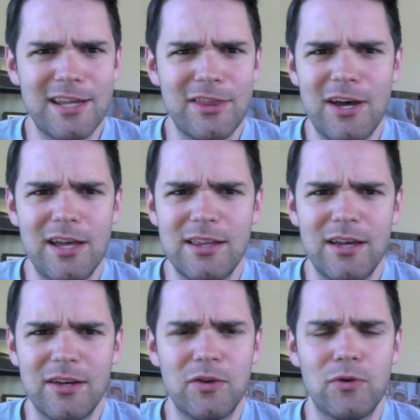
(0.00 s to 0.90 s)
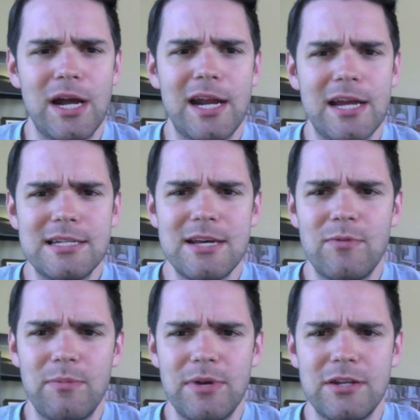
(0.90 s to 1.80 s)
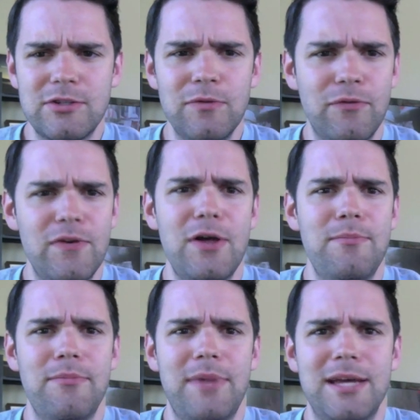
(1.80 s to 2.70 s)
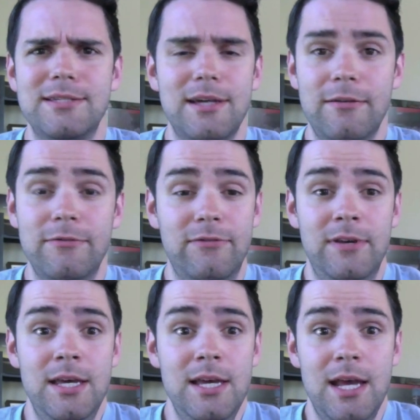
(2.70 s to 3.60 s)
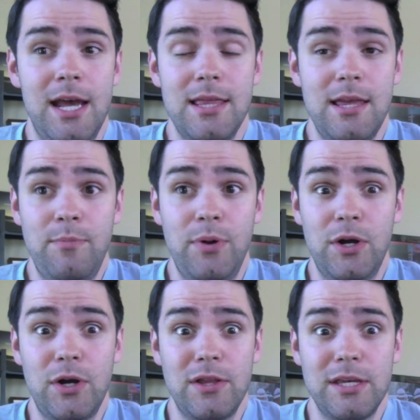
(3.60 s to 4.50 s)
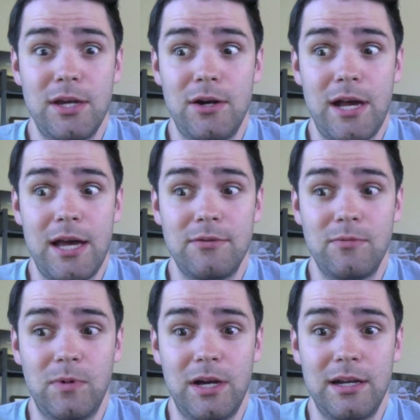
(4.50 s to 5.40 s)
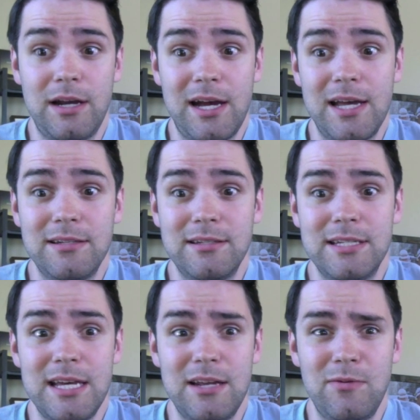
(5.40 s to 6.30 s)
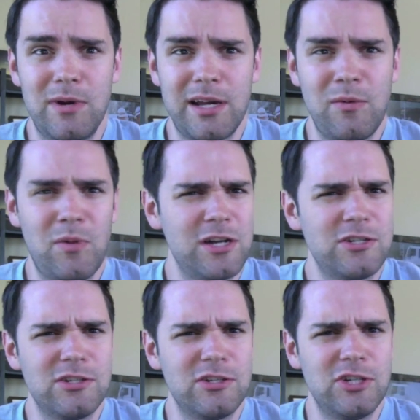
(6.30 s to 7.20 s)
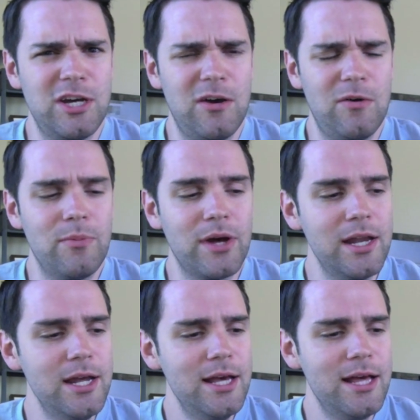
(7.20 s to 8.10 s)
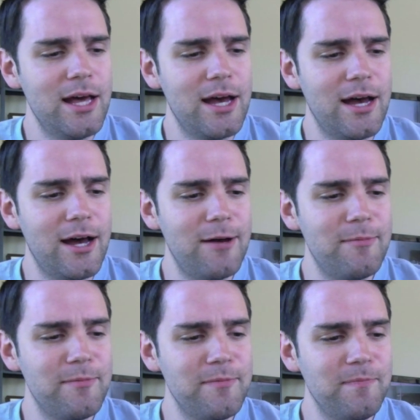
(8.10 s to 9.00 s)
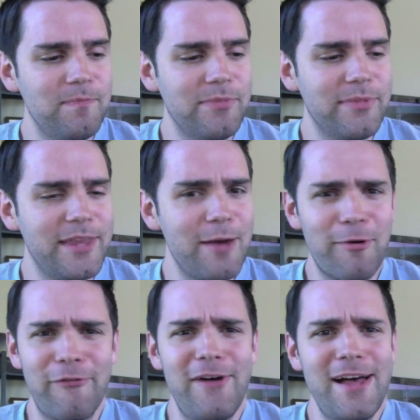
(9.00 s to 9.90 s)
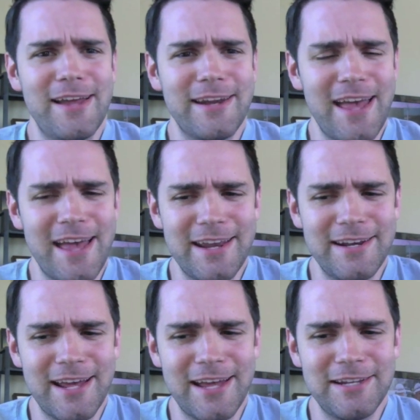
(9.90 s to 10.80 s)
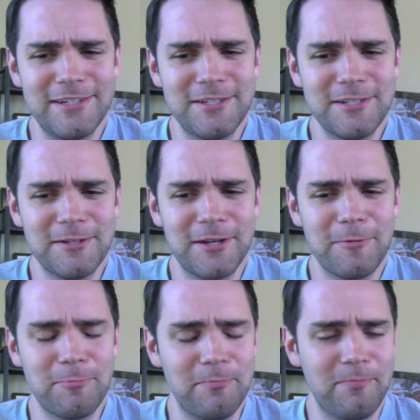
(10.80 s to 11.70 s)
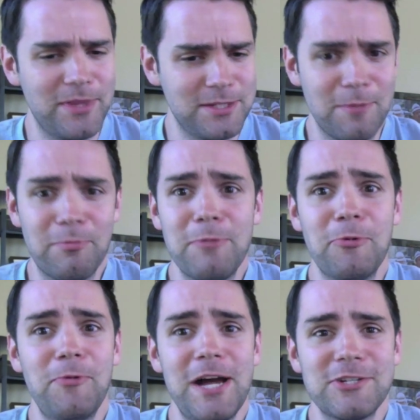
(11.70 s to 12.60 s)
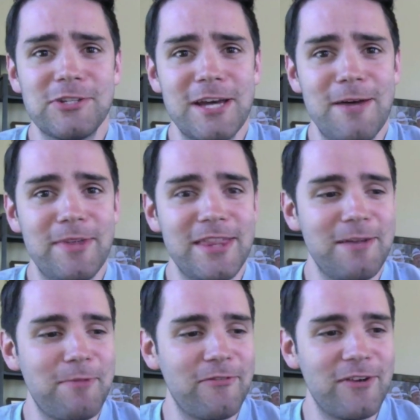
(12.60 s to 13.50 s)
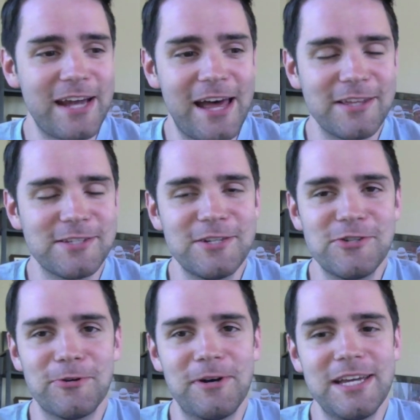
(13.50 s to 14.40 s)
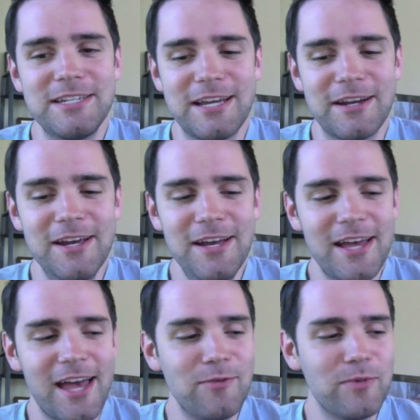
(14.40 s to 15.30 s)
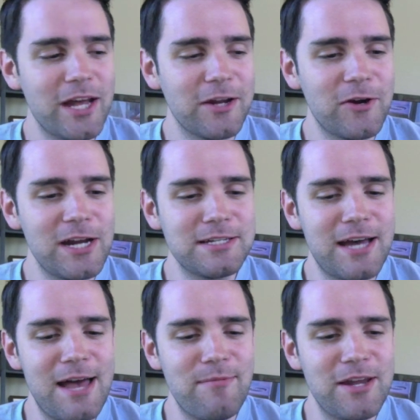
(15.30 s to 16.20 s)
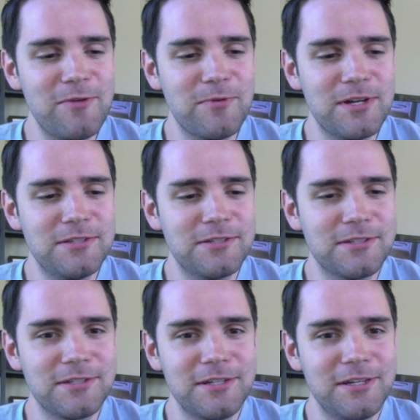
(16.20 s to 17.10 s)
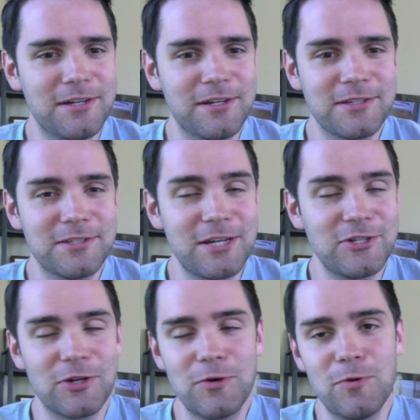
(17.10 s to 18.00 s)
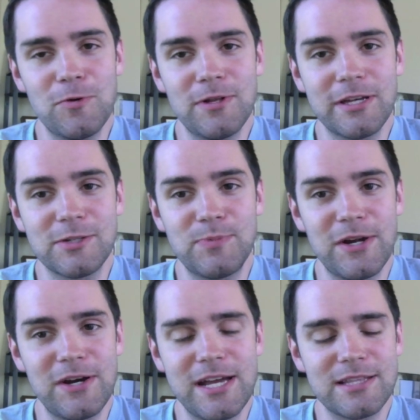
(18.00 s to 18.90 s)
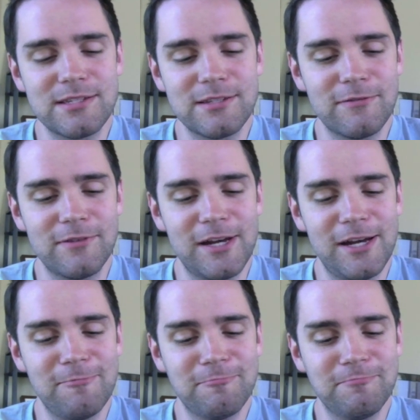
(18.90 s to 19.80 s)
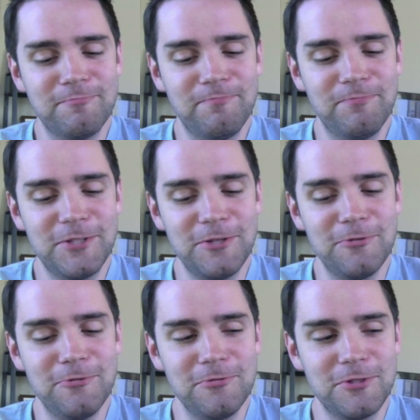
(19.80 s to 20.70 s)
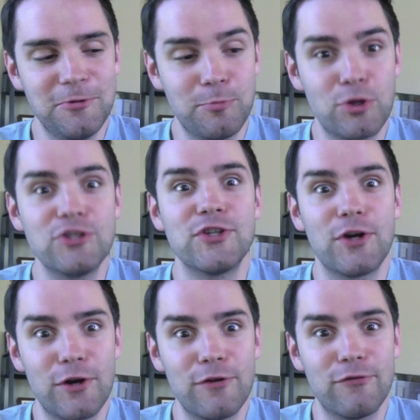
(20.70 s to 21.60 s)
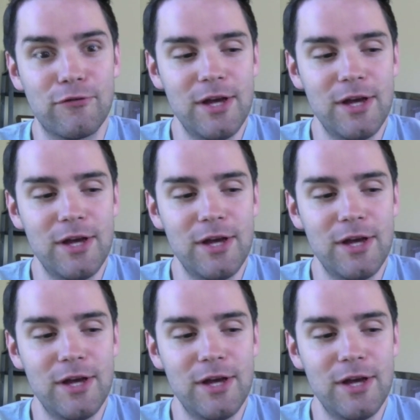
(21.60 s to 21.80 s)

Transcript: thought a great idea would be to film myself and then put it on the internet. What I did when I watched the show, but. Um, they were fun and and uh, some people watched them and then my friend Allison joined and and we had a great time and it was uh, such a cool experience um, to to preserve.